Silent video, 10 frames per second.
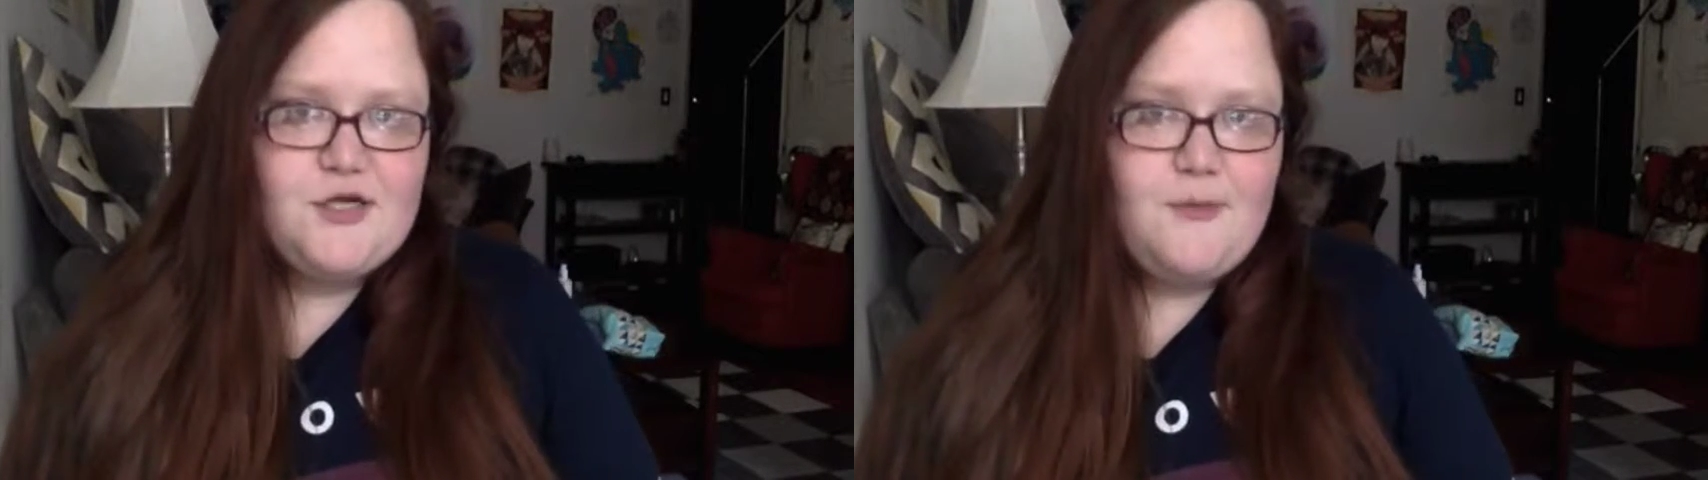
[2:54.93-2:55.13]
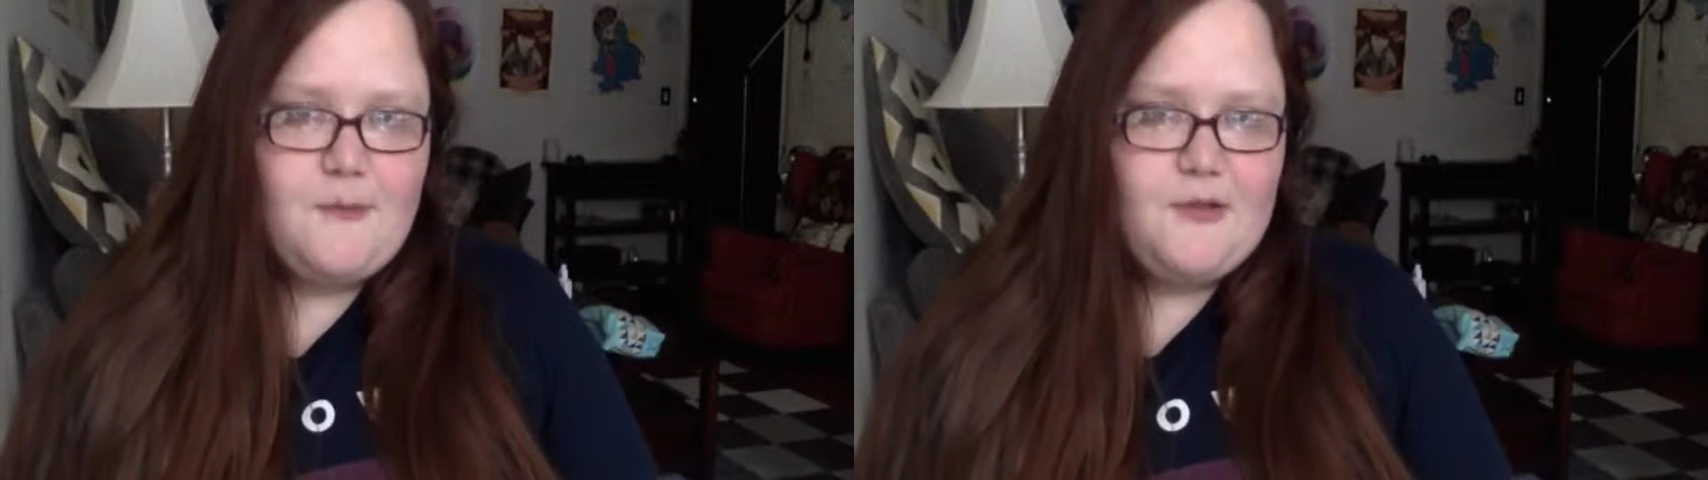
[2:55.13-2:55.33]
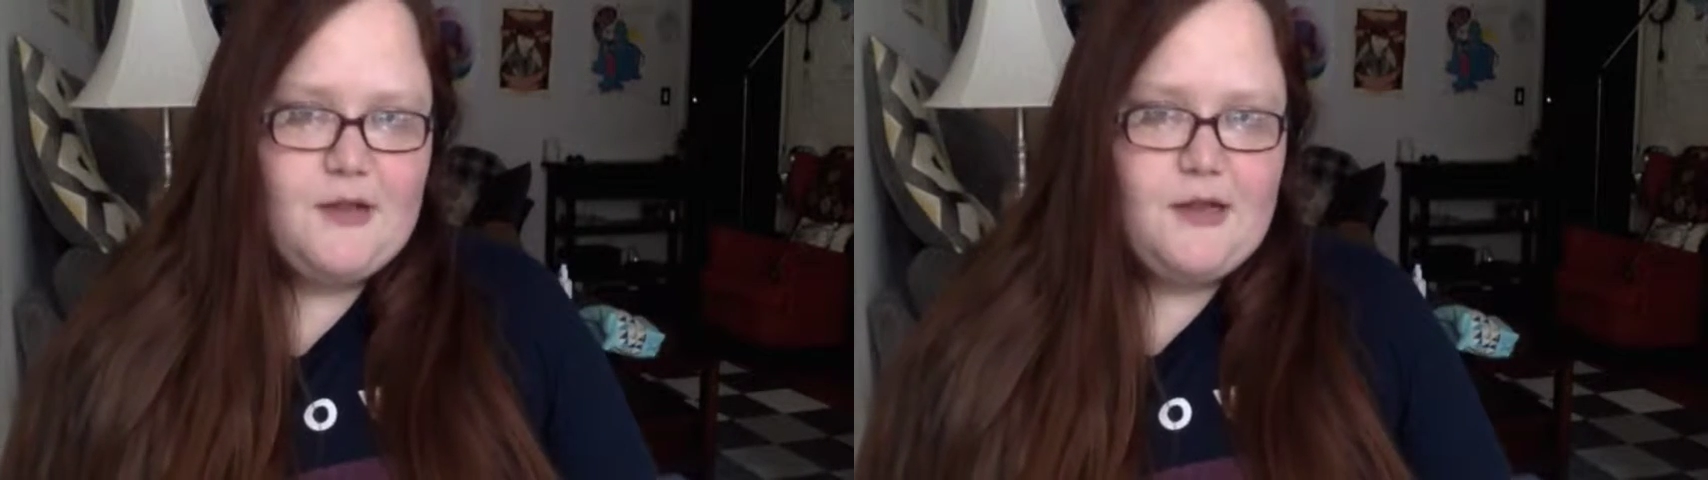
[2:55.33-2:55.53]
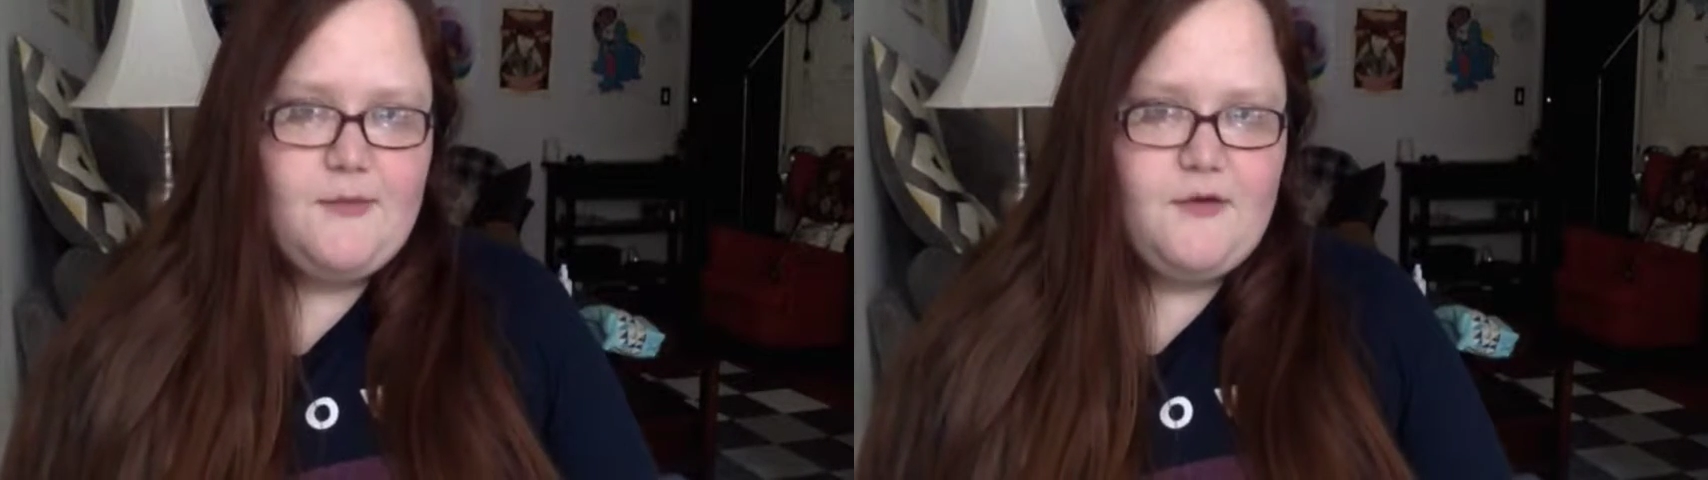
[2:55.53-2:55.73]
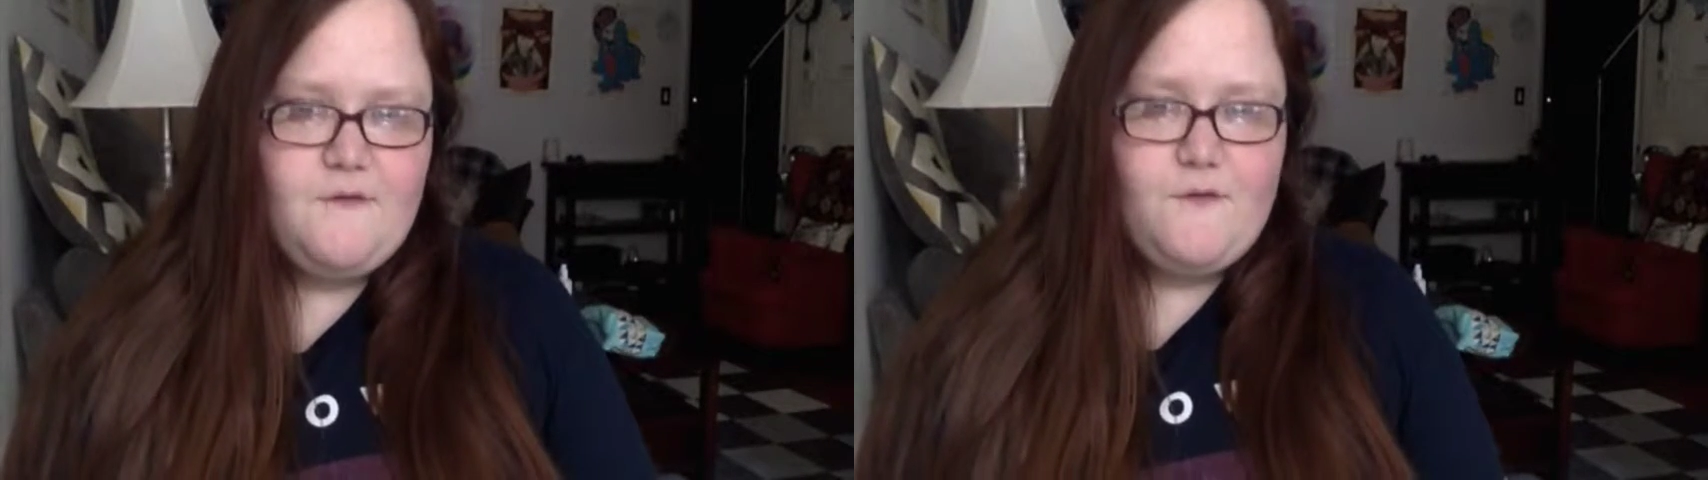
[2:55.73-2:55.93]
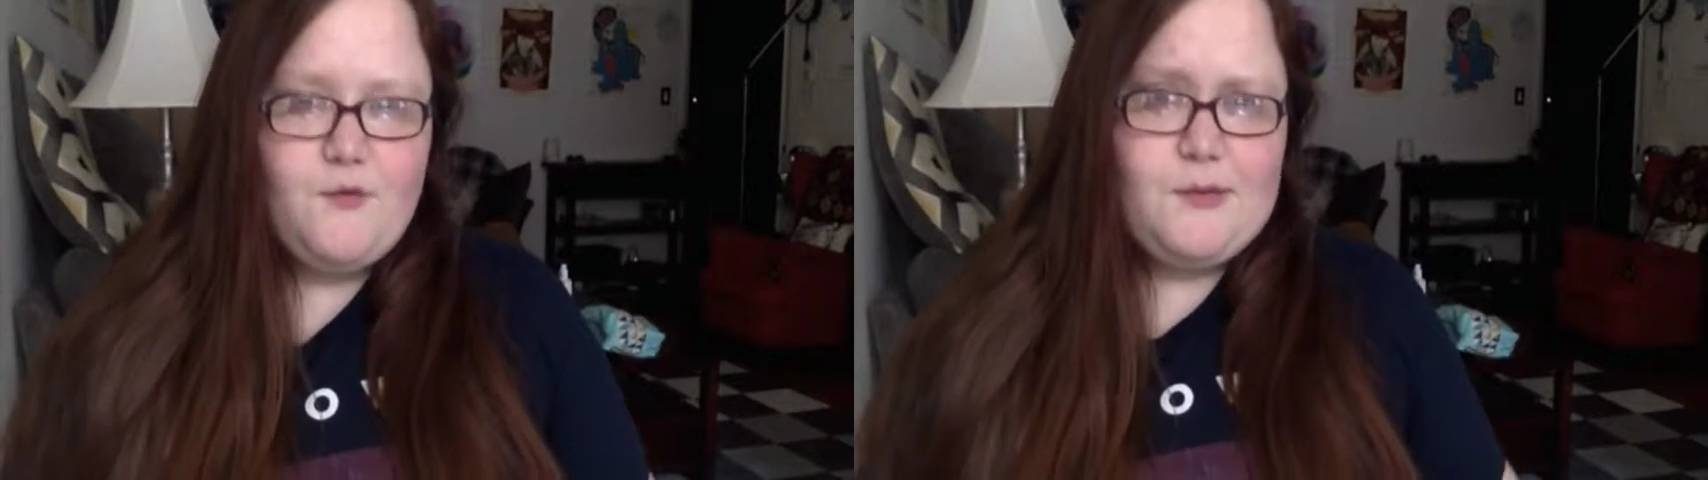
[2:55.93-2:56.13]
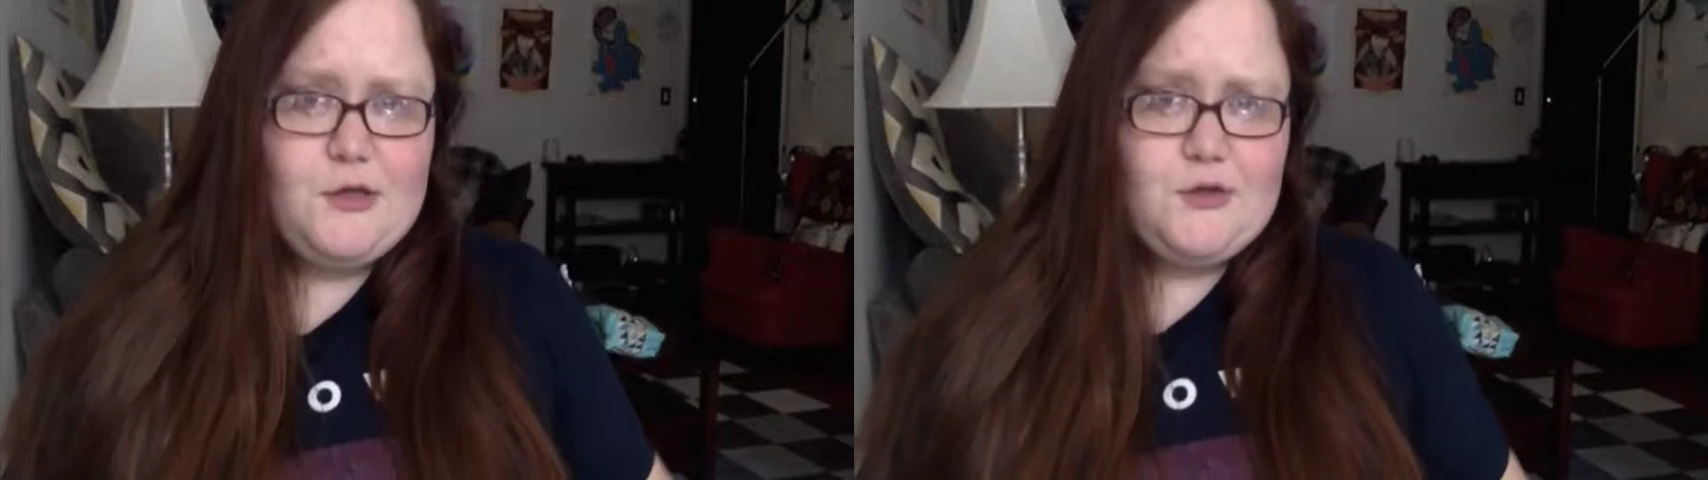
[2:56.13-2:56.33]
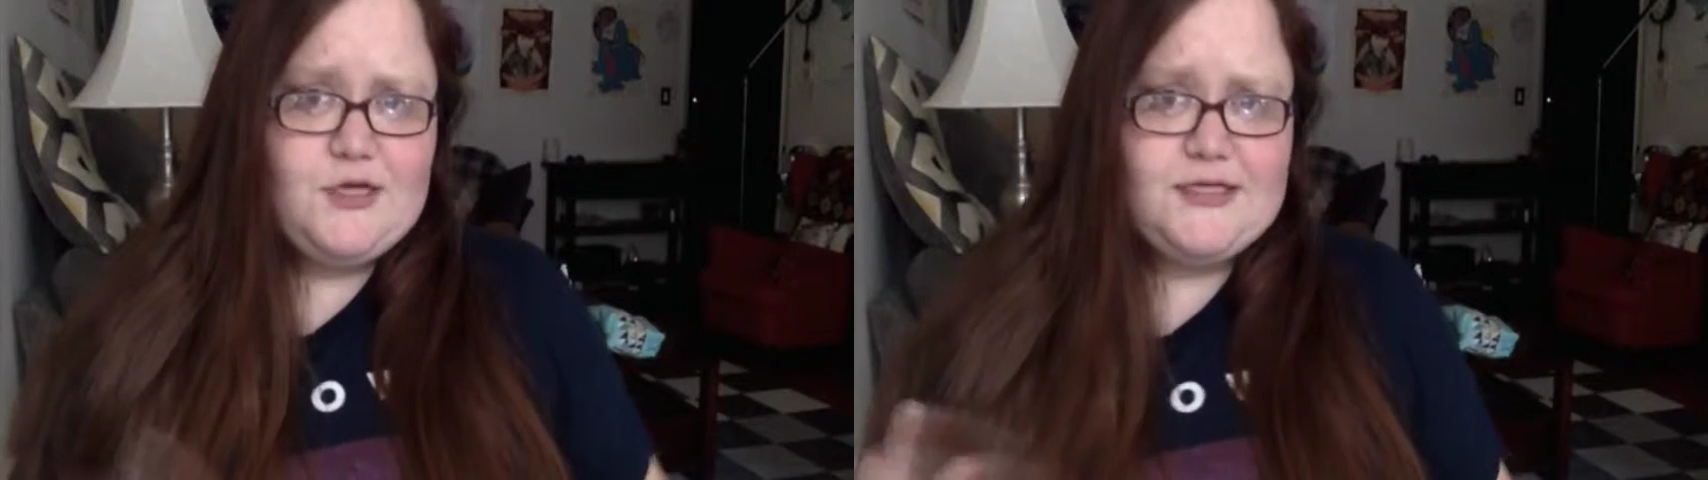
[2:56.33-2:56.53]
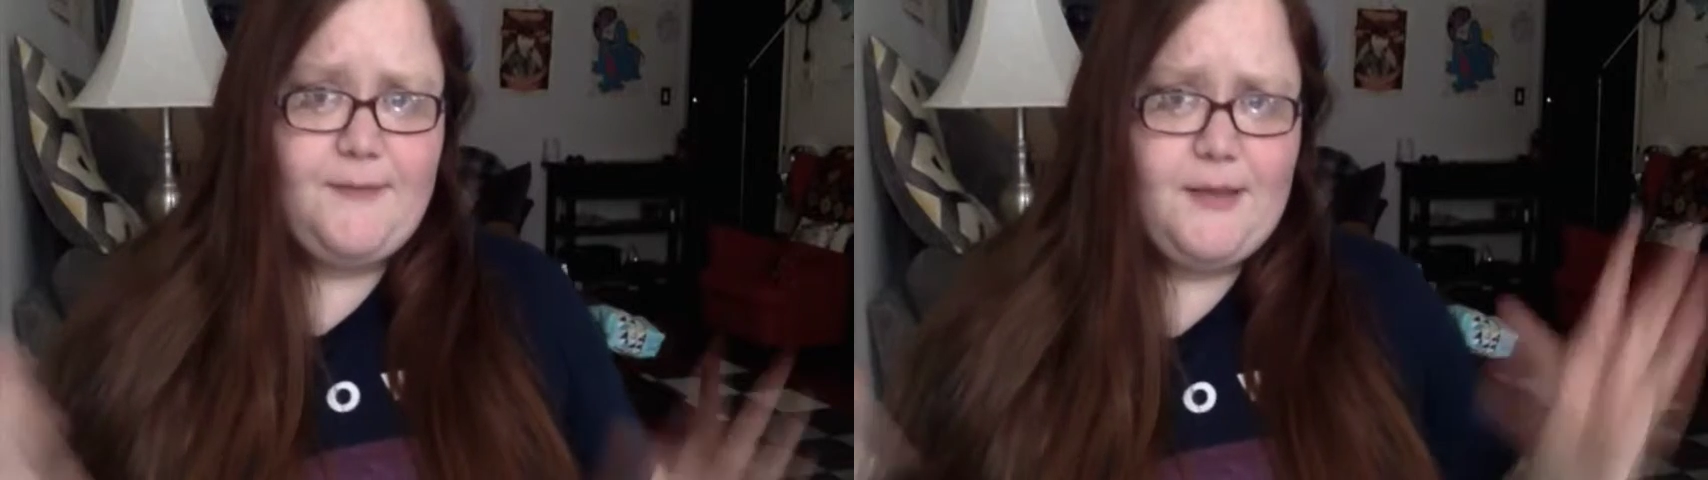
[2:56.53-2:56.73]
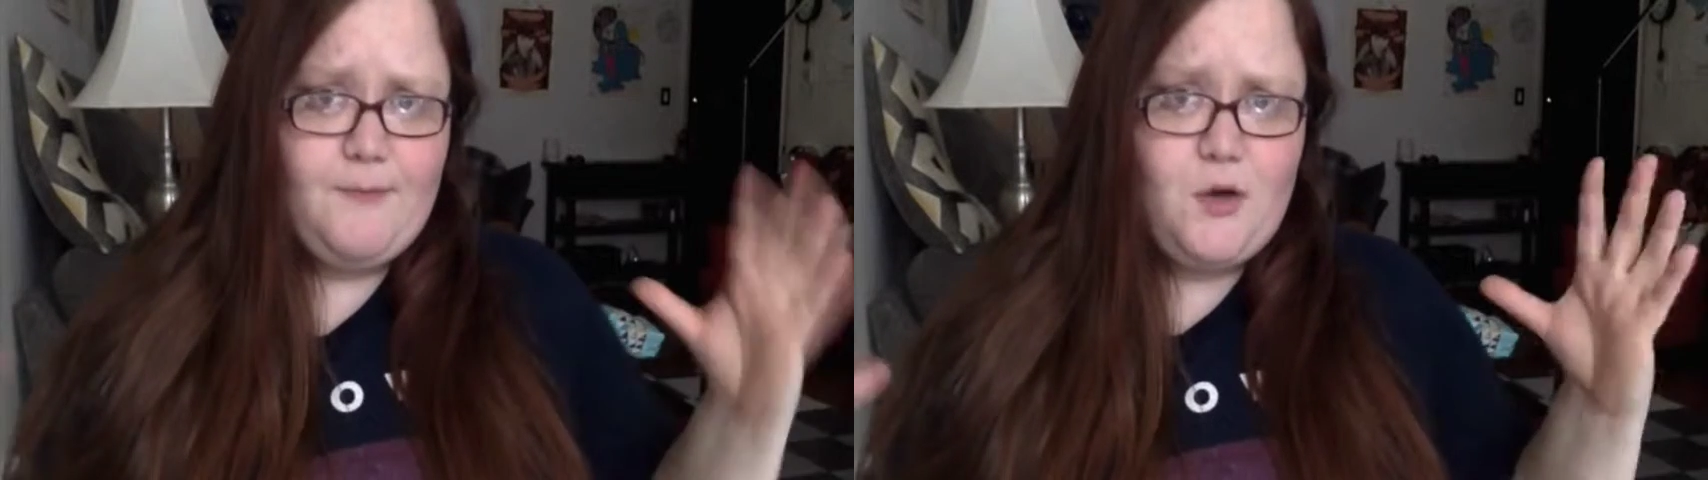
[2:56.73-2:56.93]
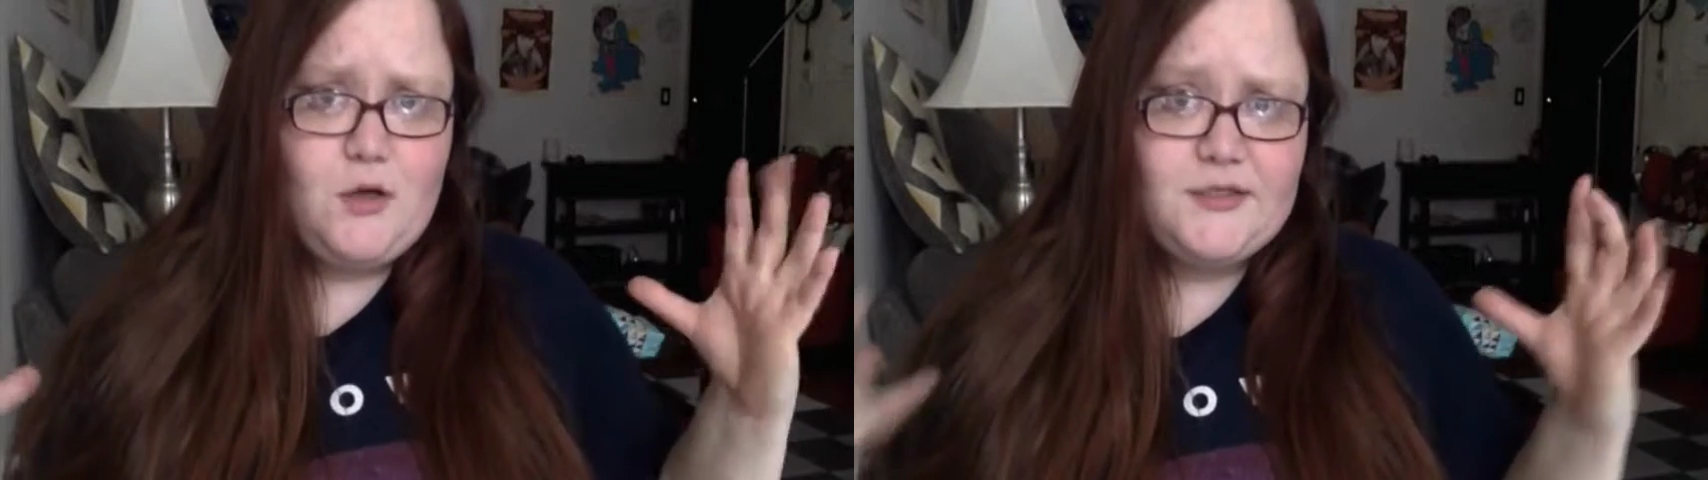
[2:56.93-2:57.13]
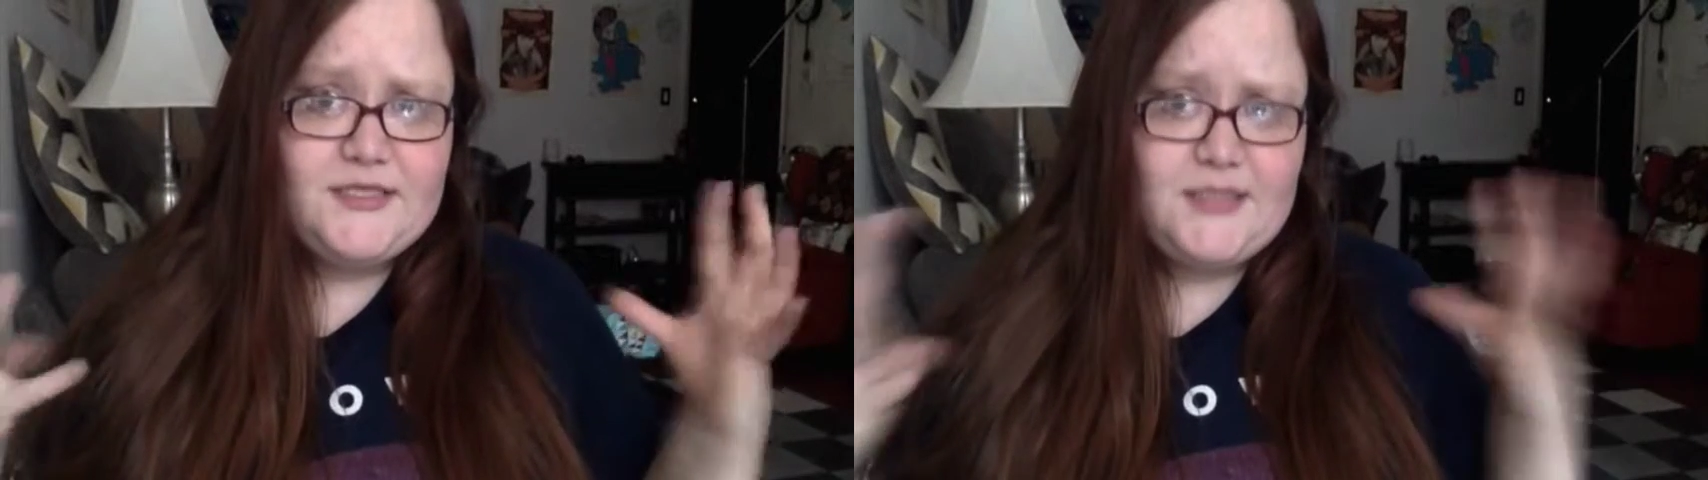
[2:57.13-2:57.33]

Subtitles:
to remember the name of the woman who does the big balls,